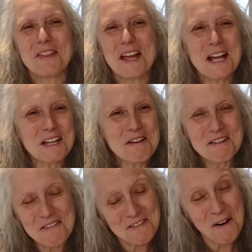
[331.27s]
Thank
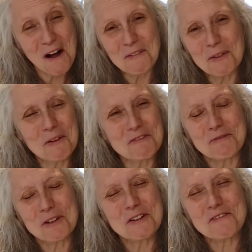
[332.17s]
you for all the
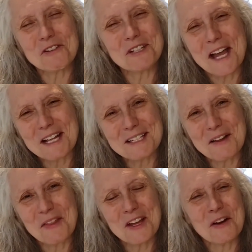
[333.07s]
wonderful dads
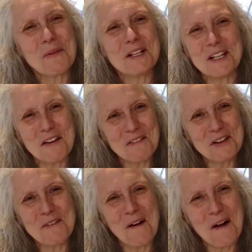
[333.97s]
out there. We love
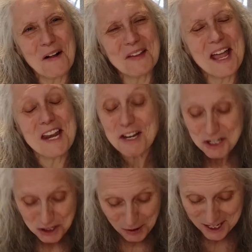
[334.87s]
you all, and
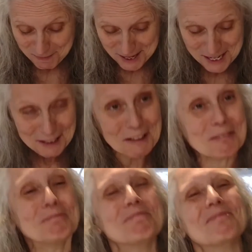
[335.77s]
enjoy your meal.